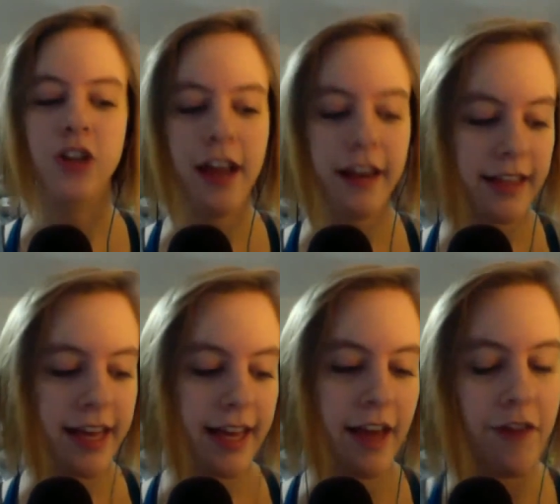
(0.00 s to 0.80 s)
to
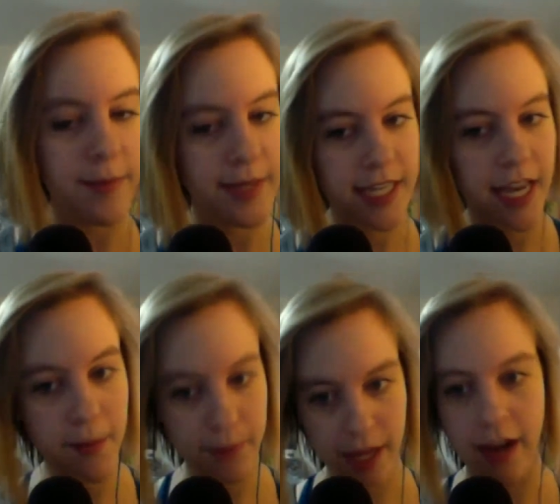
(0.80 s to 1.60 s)
like if I'm staying
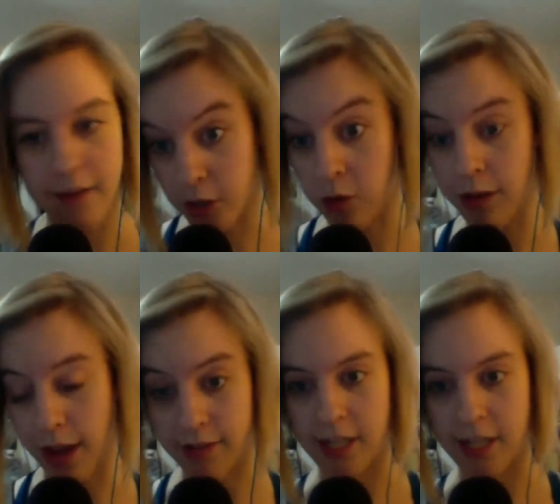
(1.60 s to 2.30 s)
up late. I've